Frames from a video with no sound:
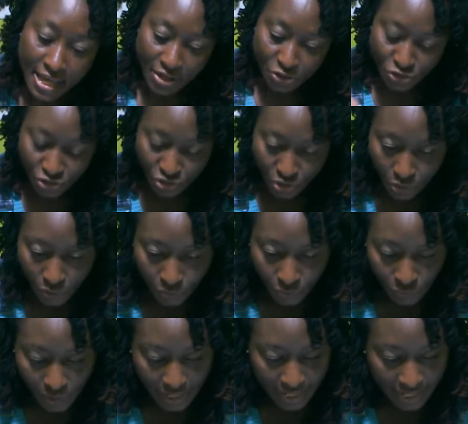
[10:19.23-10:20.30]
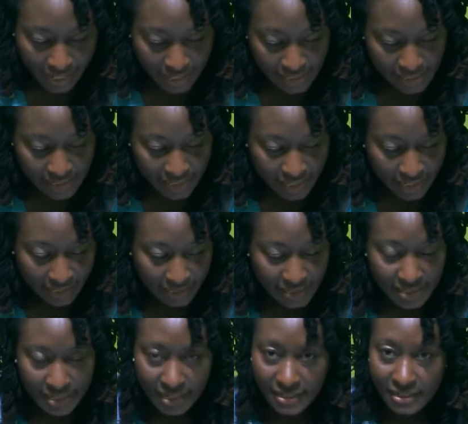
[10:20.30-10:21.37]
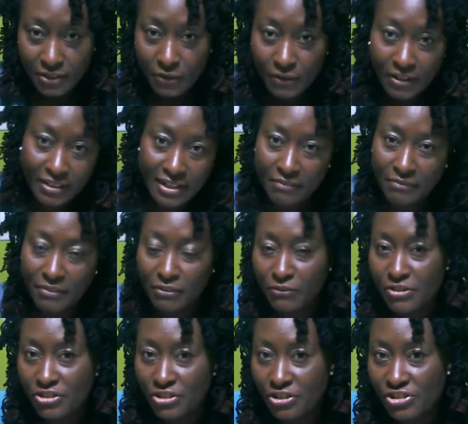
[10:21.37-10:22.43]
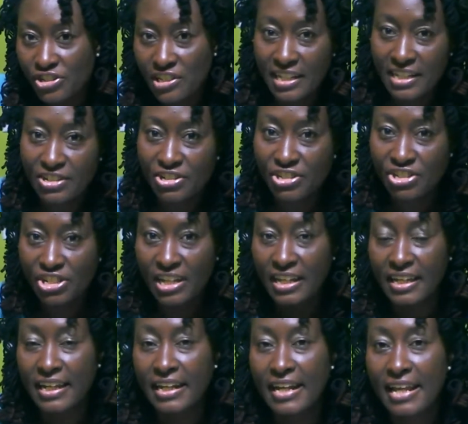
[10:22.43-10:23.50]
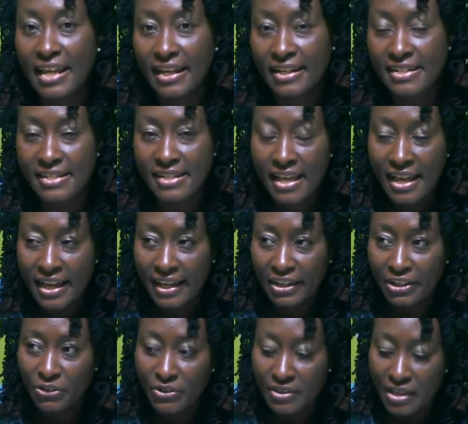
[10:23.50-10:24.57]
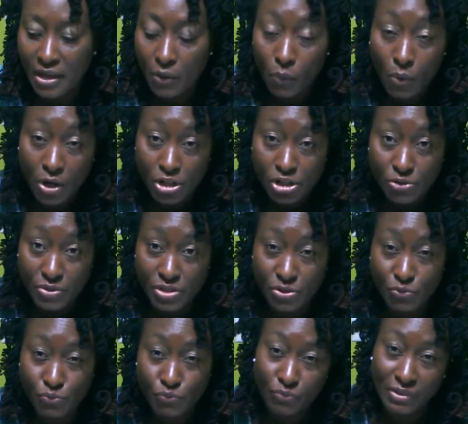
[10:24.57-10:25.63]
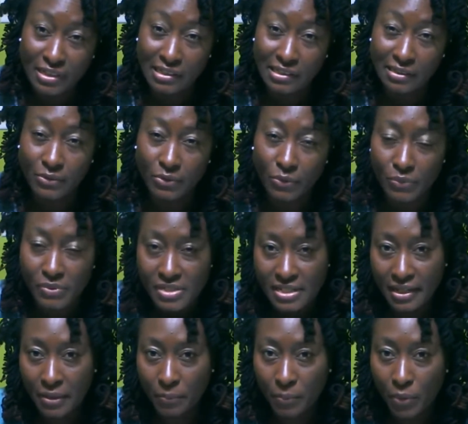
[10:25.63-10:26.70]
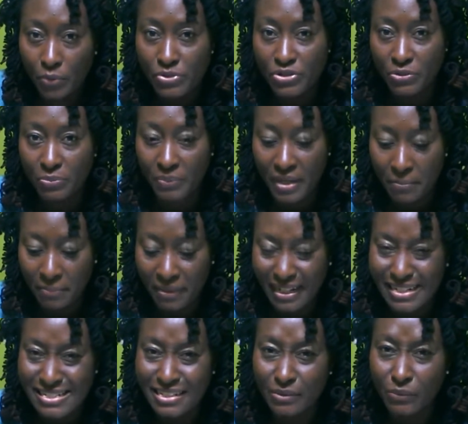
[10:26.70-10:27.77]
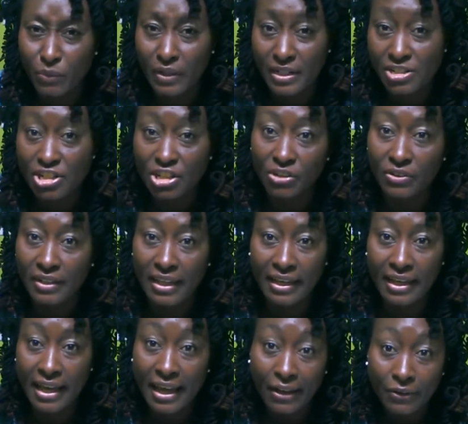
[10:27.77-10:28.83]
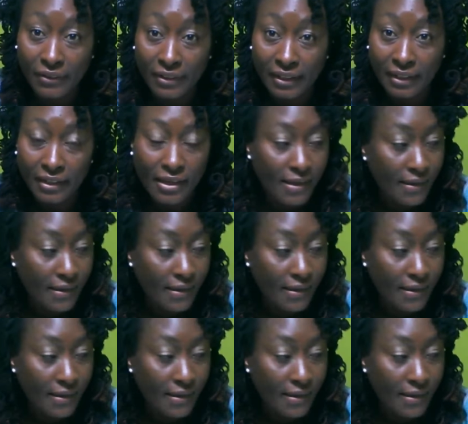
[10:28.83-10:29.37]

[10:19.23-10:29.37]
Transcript: So hence I said, you know, I've been researching and checking, and I heard that gouache was really good, was like a poster paint, but I didn't want it to look like acrylic.